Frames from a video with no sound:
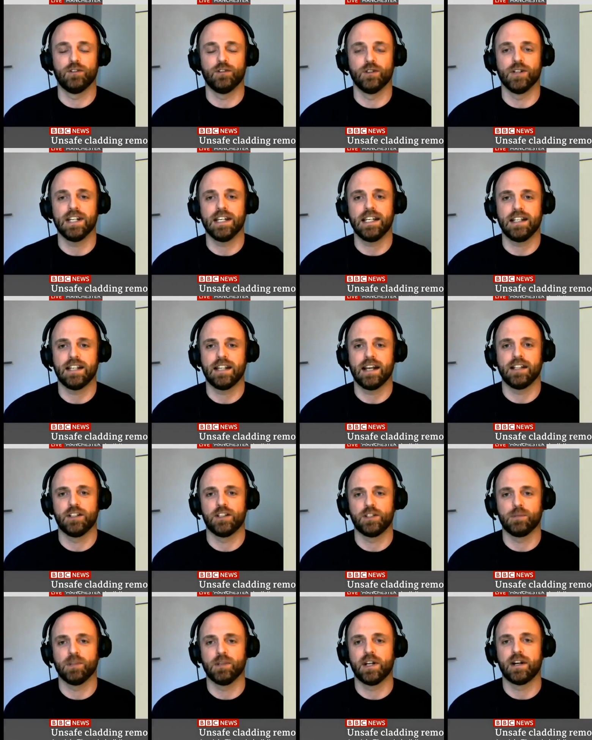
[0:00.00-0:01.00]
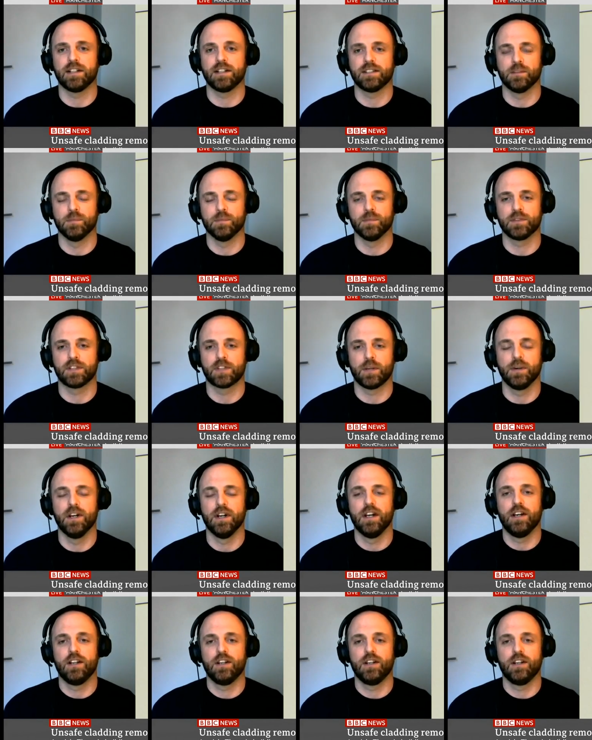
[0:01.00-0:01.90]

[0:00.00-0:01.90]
for ineligible items. So